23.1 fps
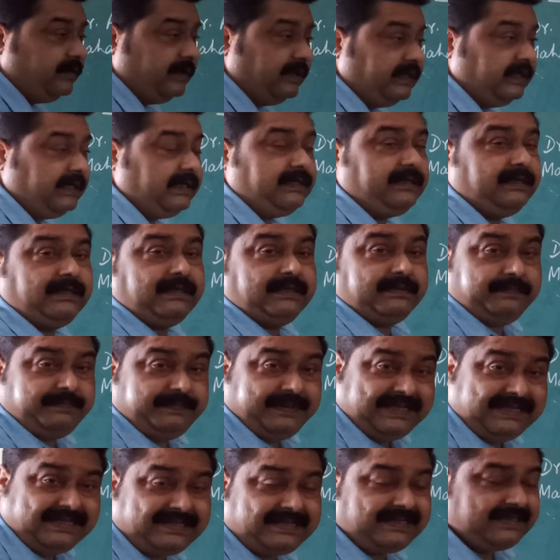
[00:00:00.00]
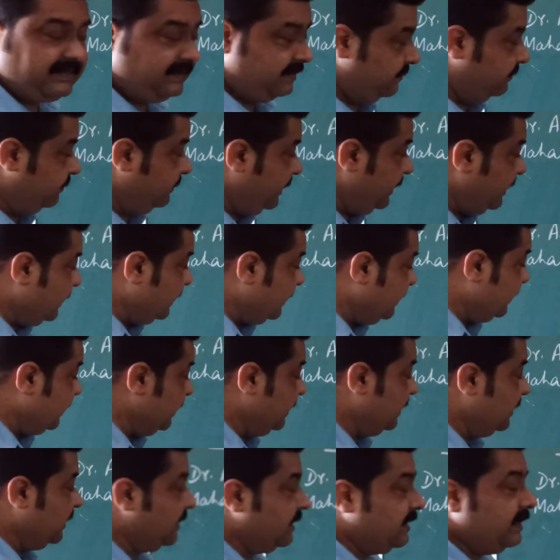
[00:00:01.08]
word, please make it
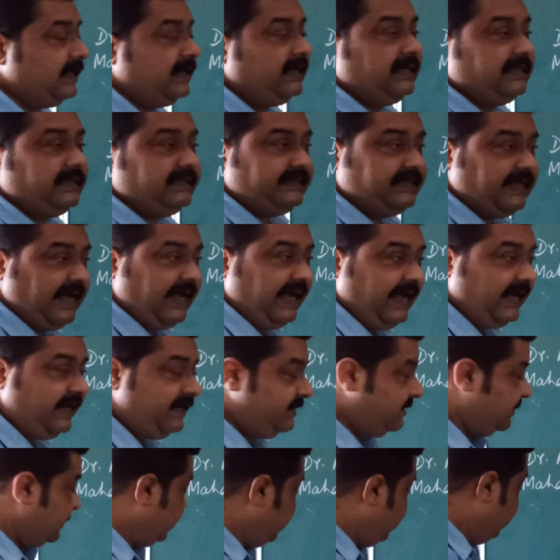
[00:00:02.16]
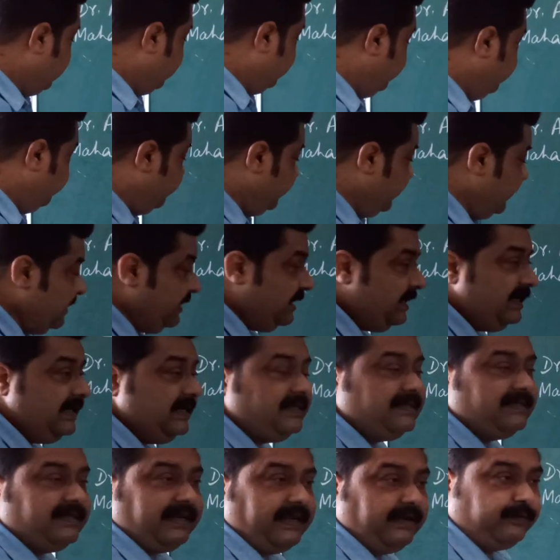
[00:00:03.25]
clear that we
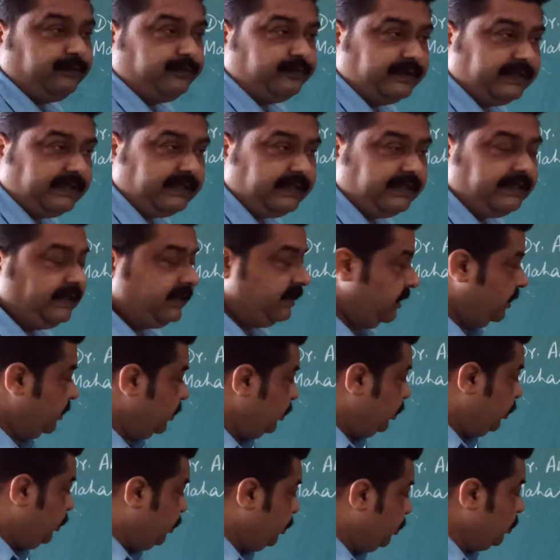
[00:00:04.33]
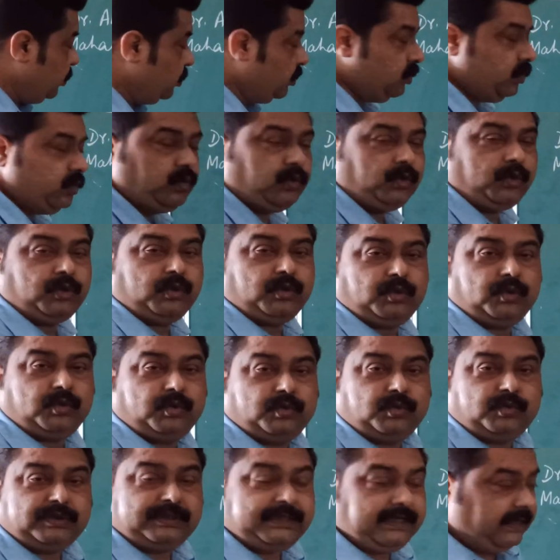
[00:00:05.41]
is referred
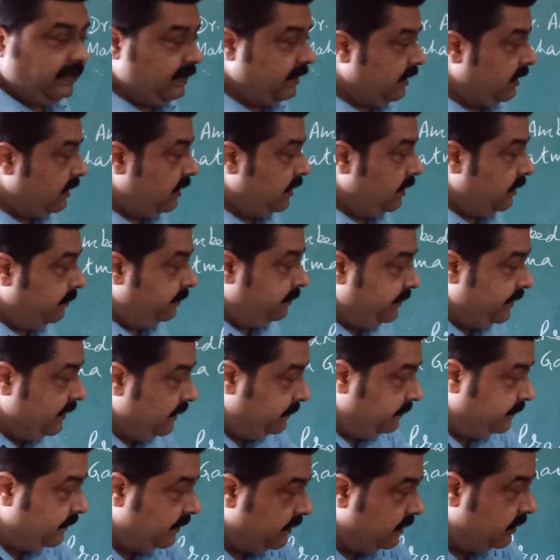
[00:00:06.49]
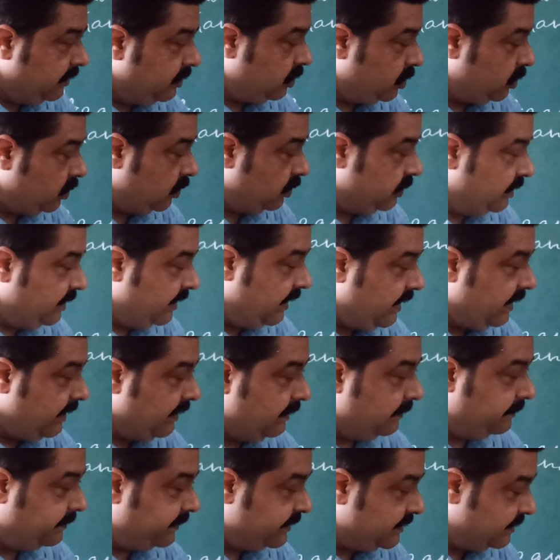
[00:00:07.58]
to the people through
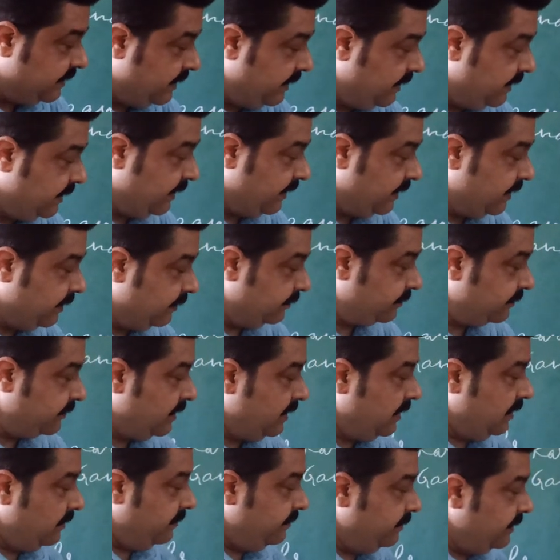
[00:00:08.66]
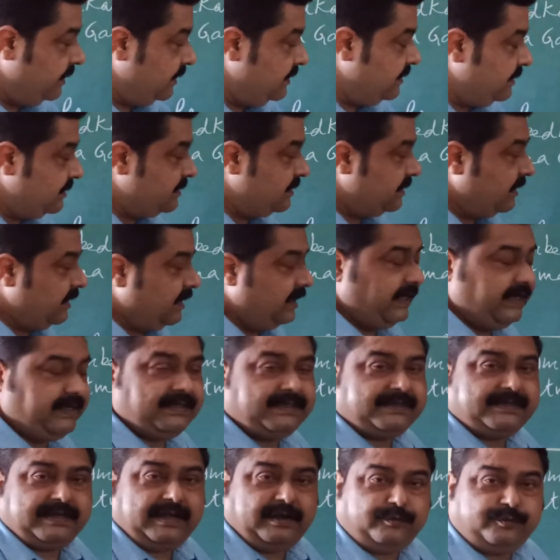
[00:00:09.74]
their representative, means it
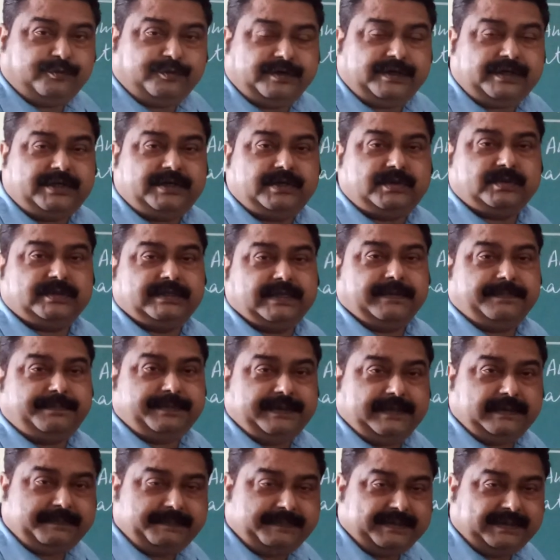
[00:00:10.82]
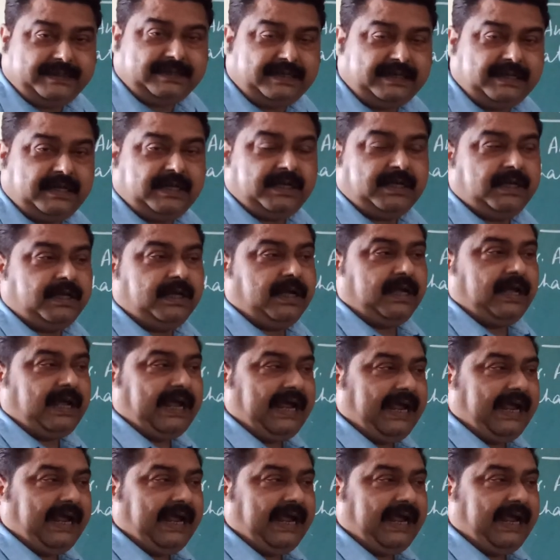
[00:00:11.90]
is referred to the people